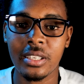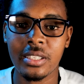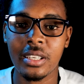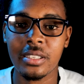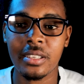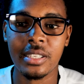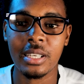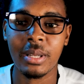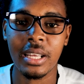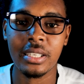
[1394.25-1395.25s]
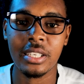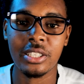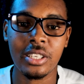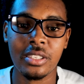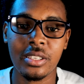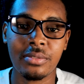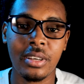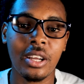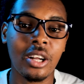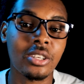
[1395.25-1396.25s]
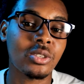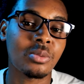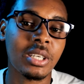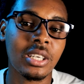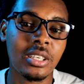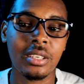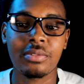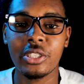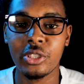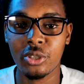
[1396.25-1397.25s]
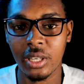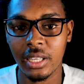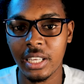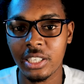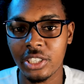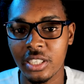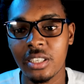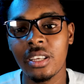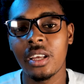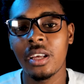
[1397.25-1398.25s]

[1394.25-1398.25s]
the sensor stabilization stuff, and also because of the neural engine.